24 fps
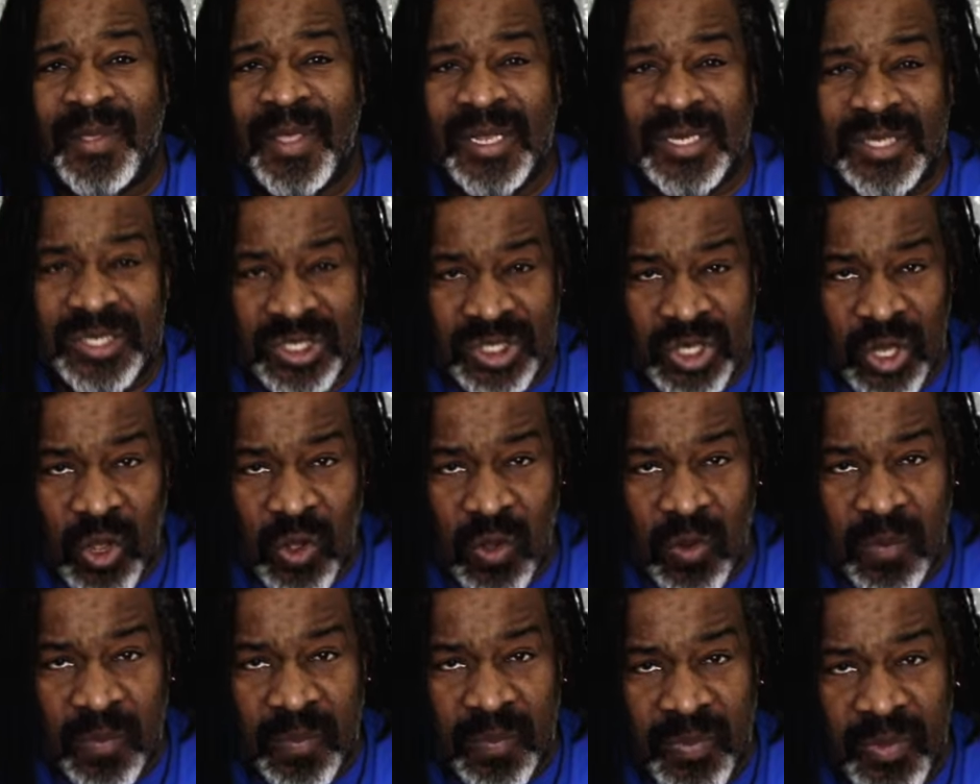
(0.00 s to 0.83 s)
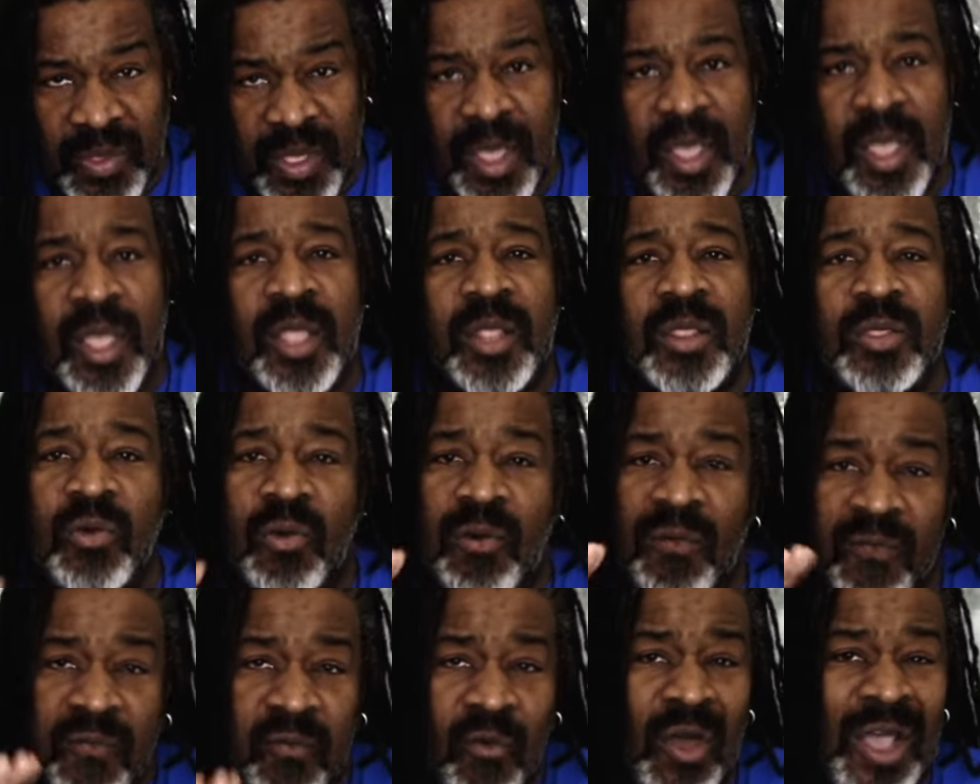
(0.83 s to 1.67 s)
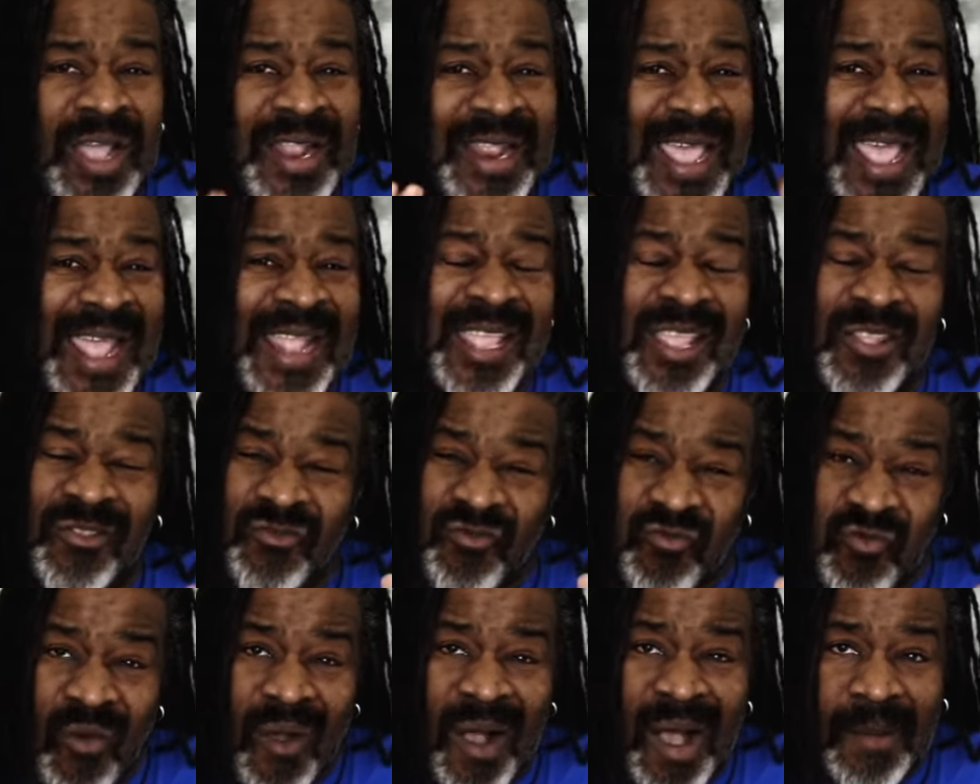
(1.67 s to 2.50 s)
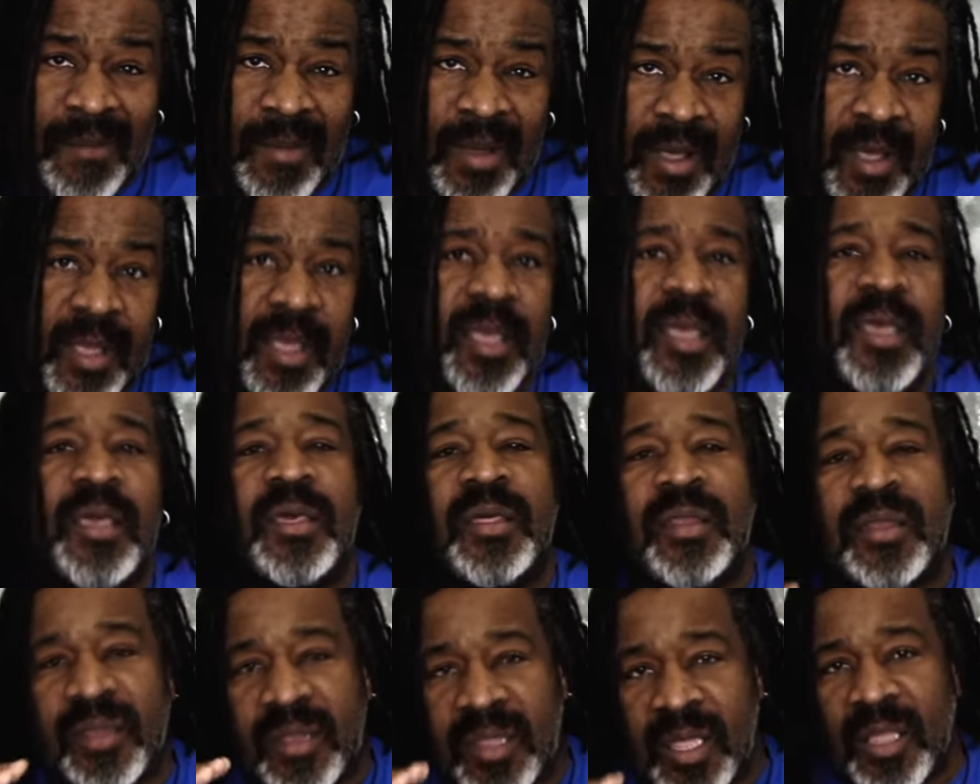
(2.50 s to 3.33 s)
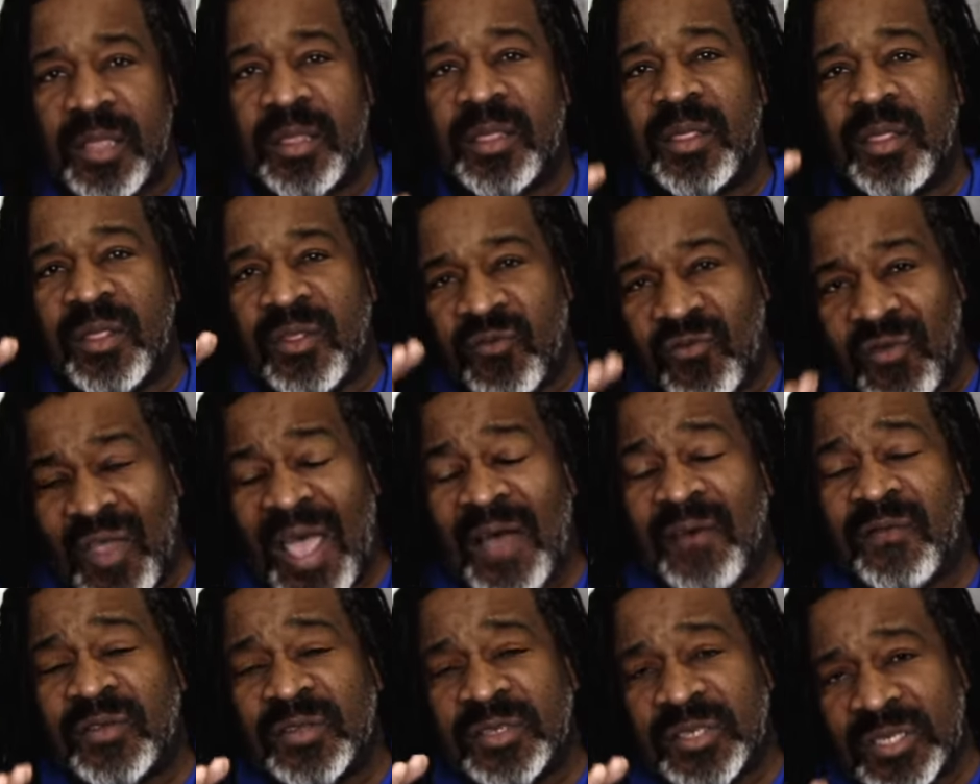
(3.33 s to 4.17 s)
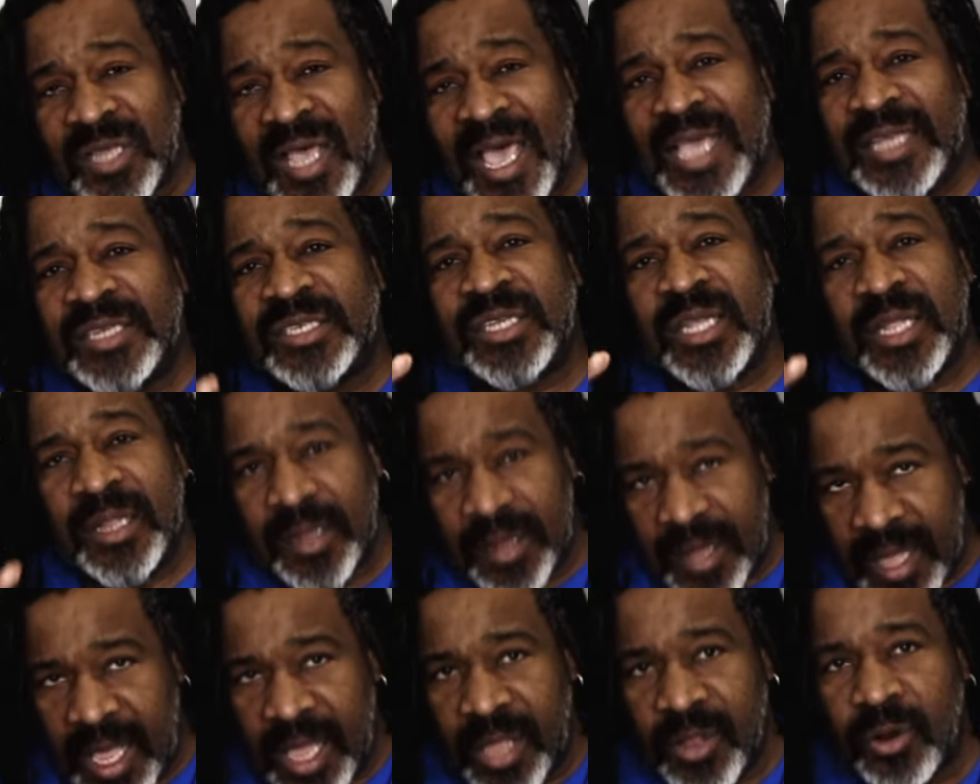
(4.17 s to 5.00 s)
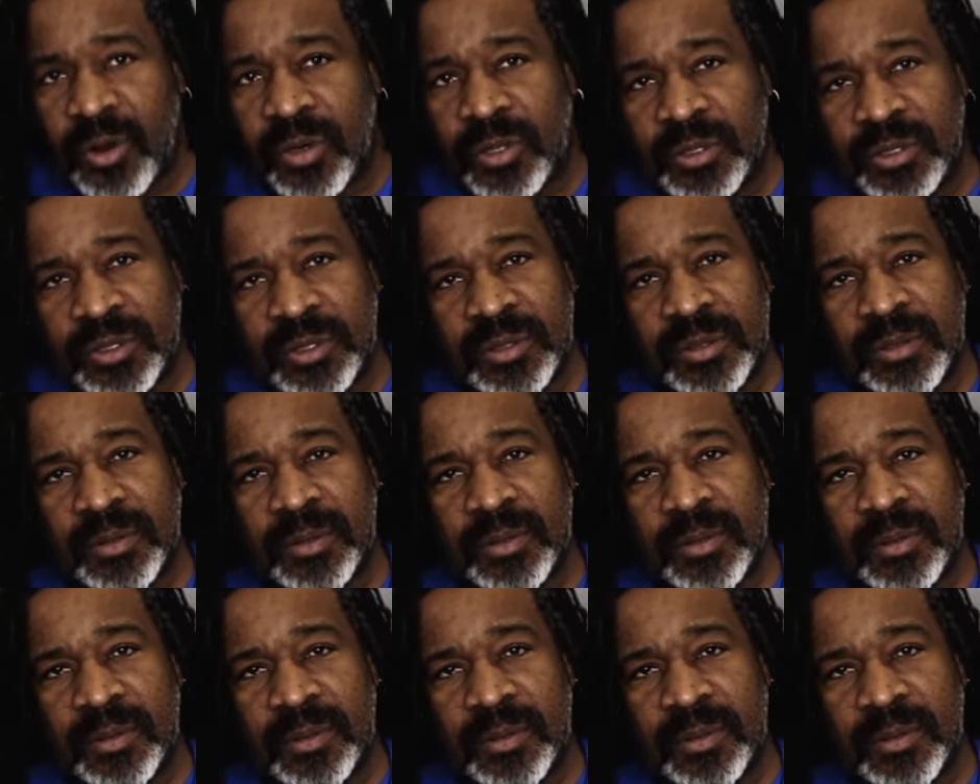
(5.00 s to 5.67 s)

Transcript: So, to avoid any drama, stick to the travel size containers.